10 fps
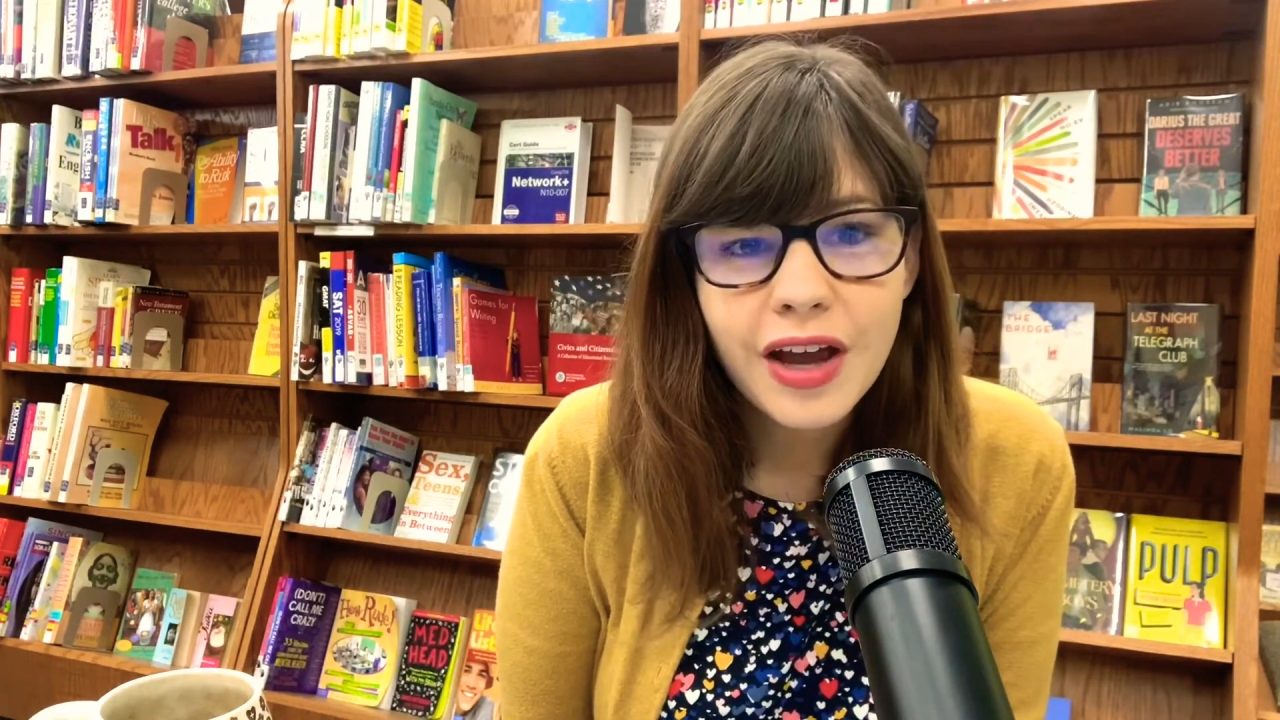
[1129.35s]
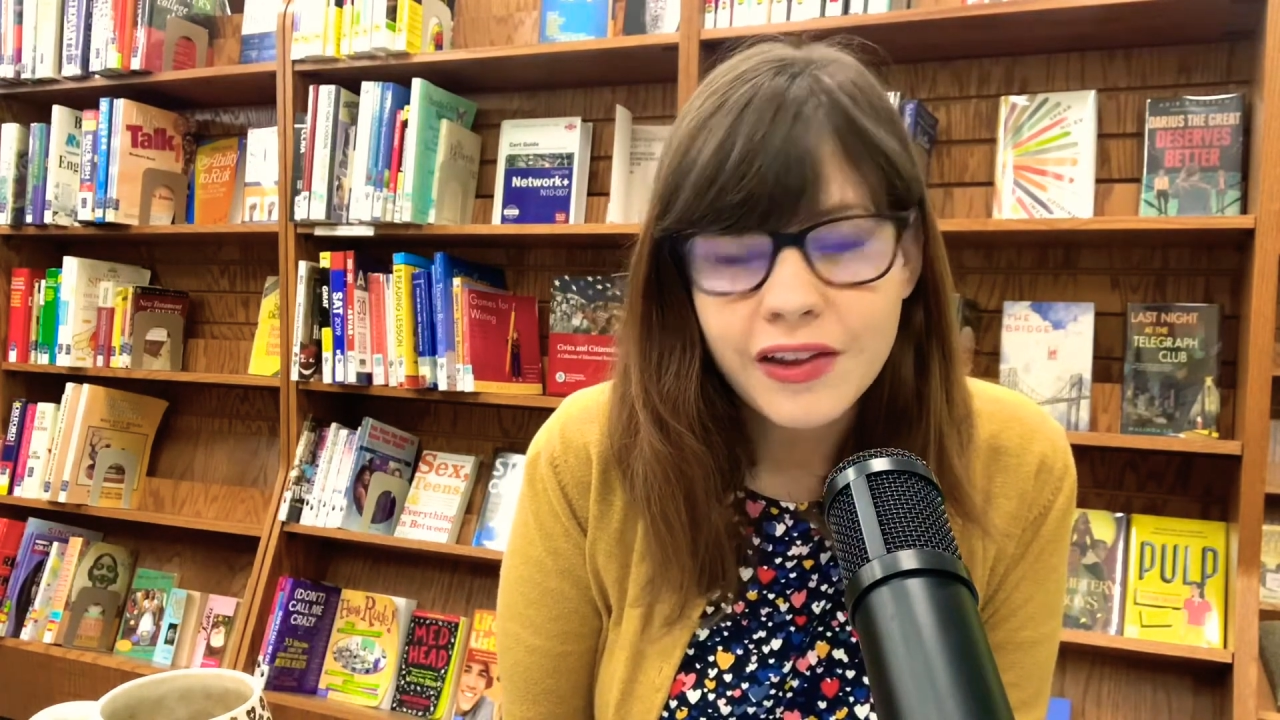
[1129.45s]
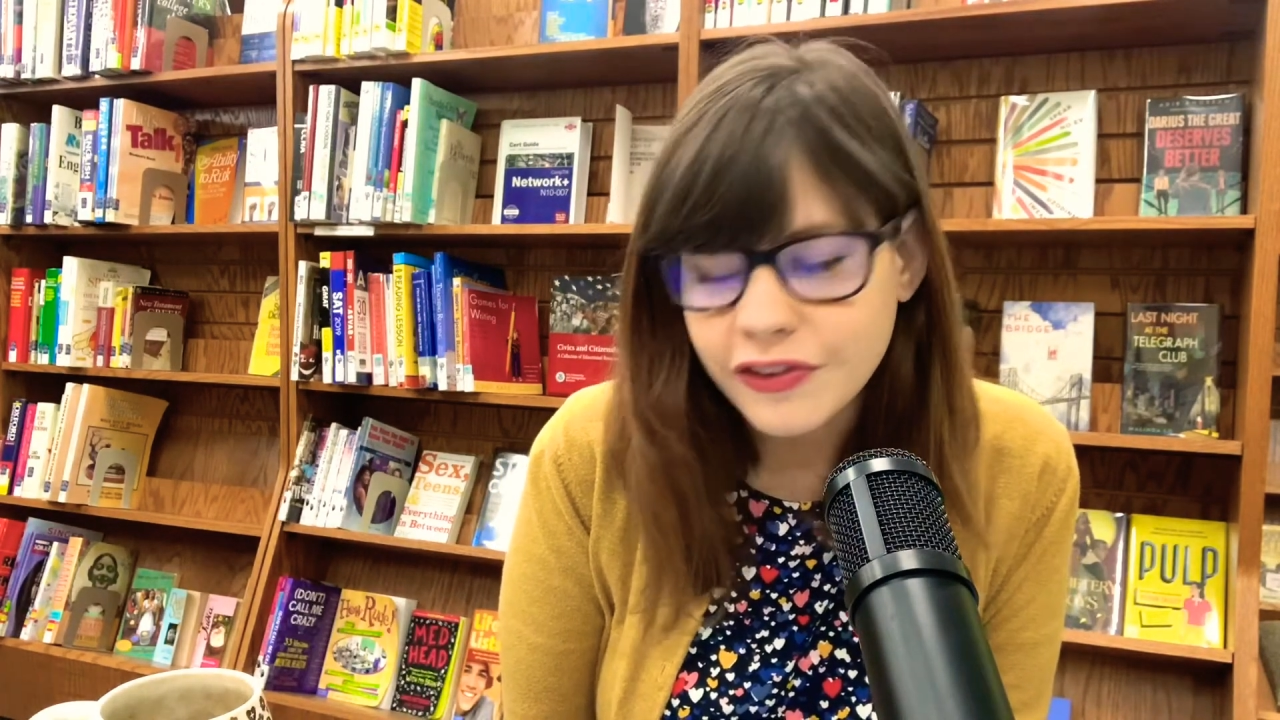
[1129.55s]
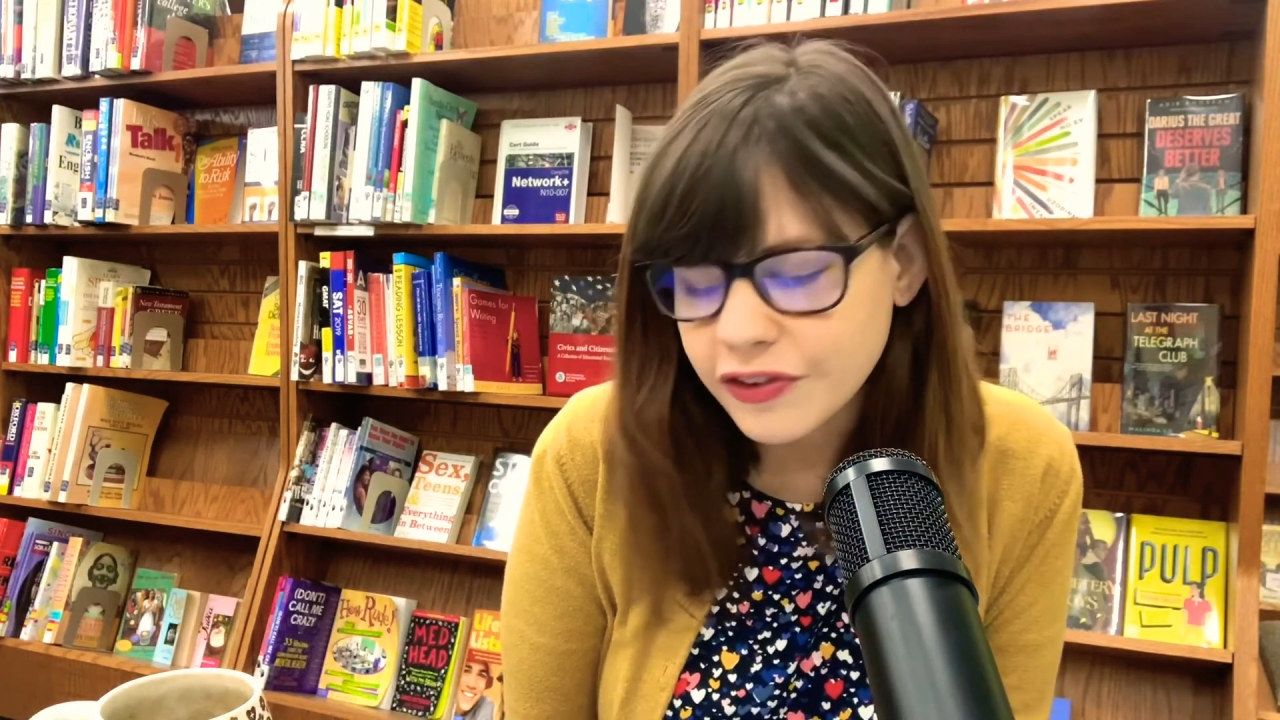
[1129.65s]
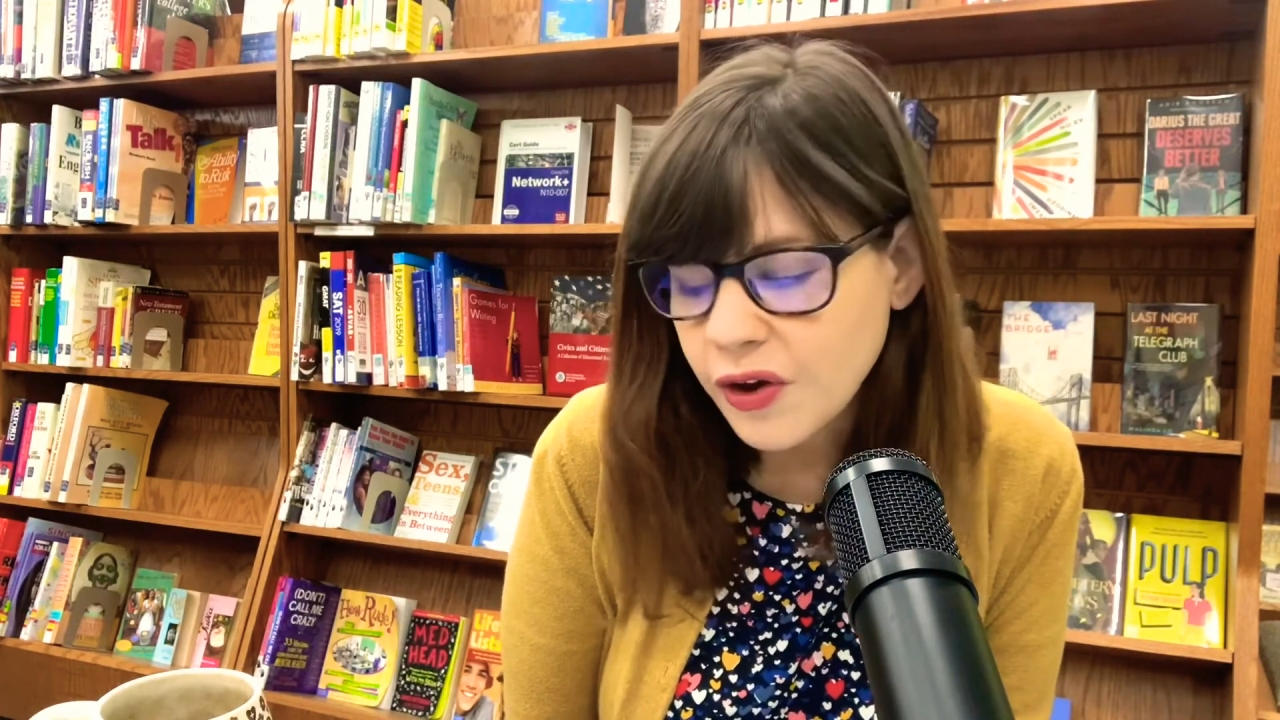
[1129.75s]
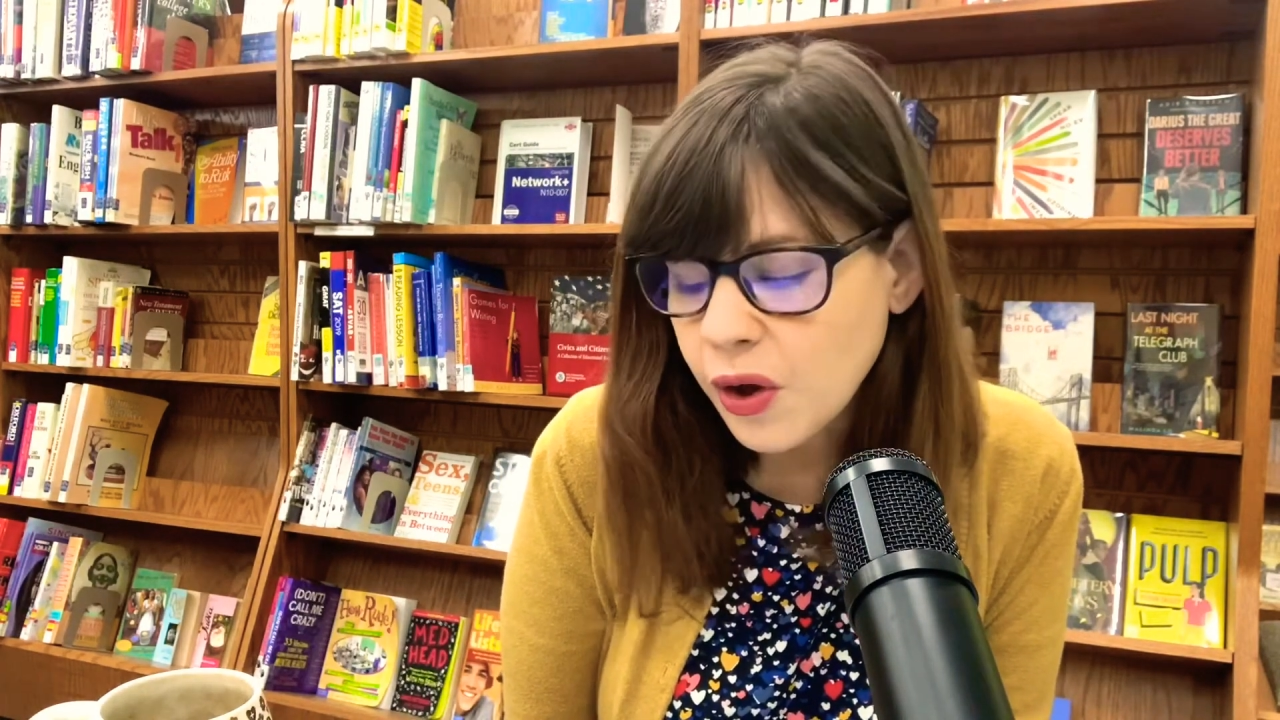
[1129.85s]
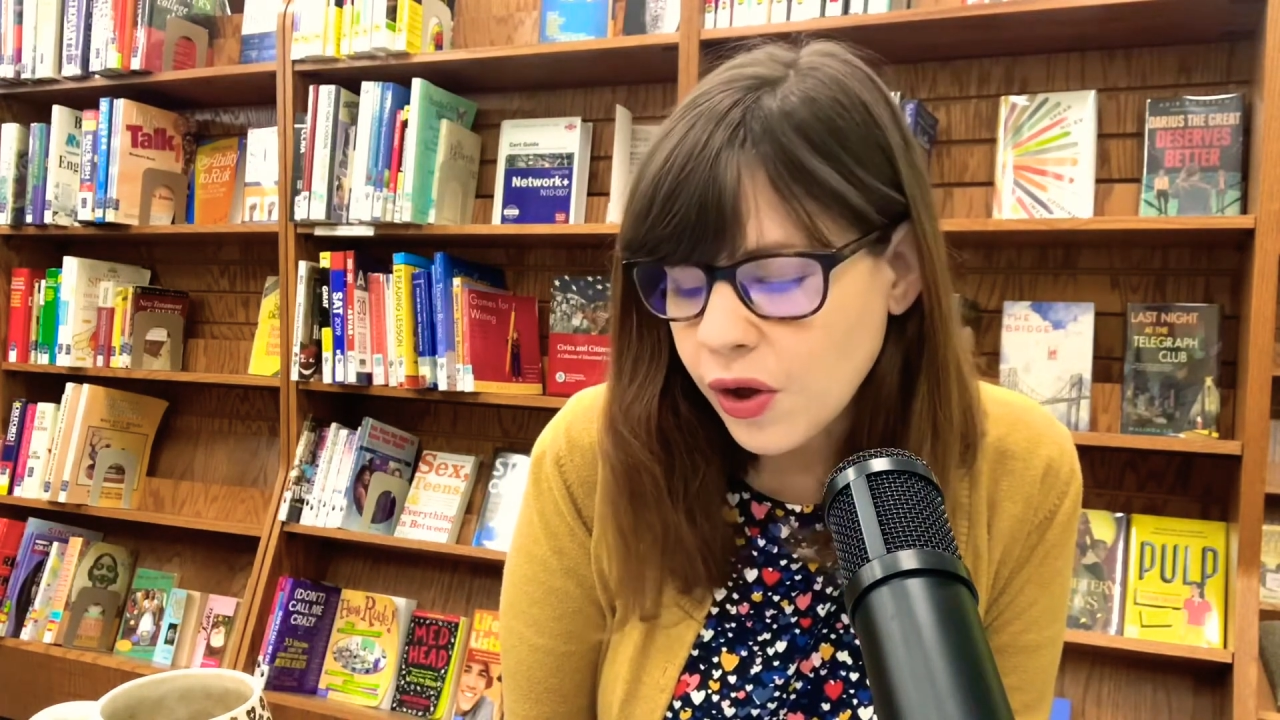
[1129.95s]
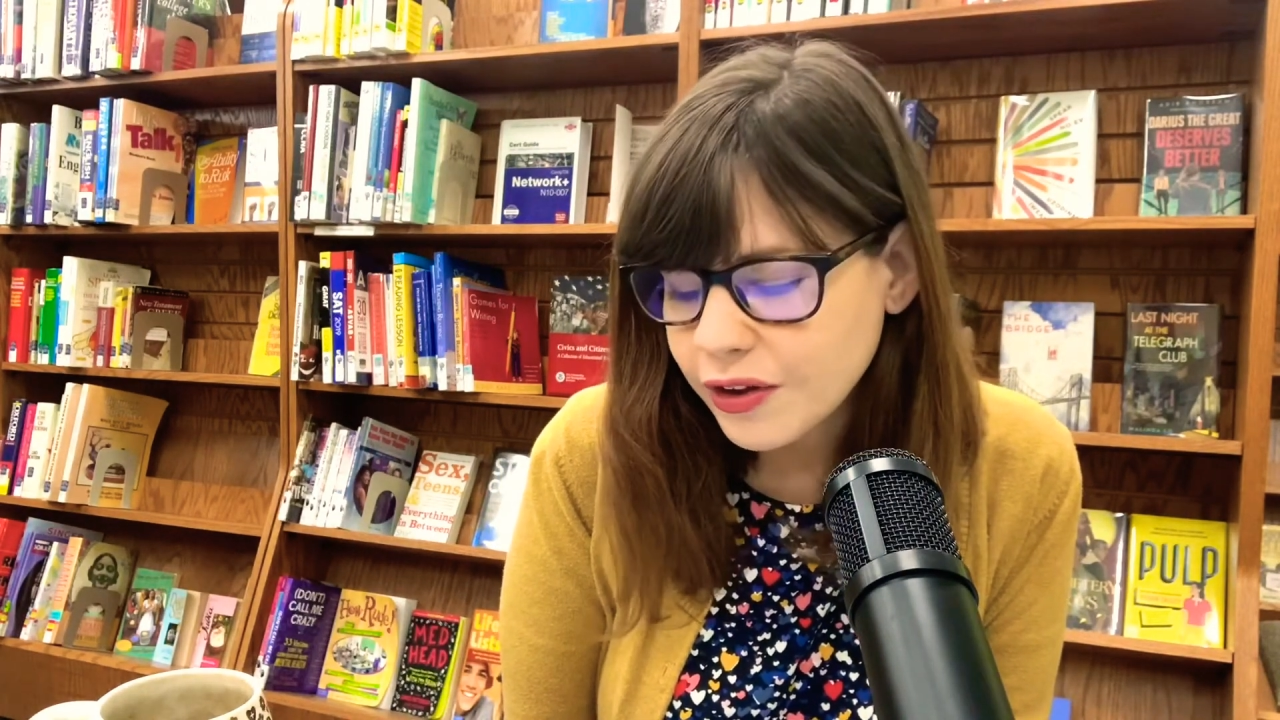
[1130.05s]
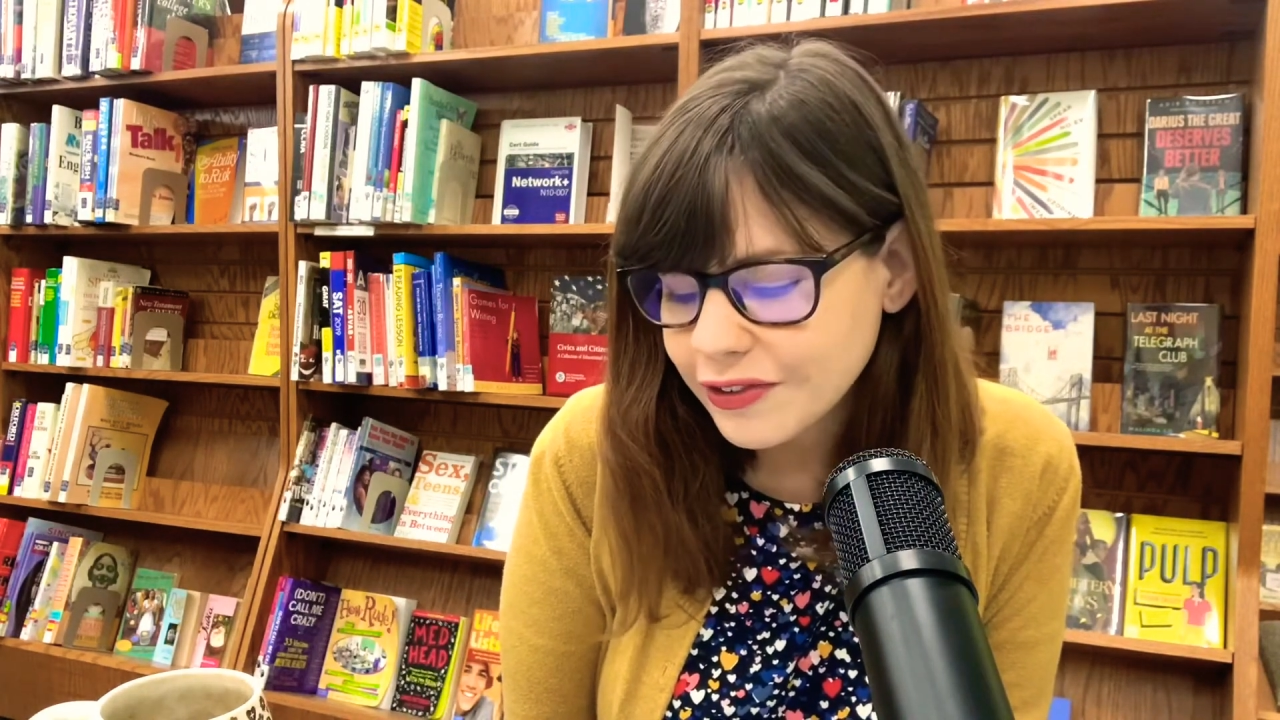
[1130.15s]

and saw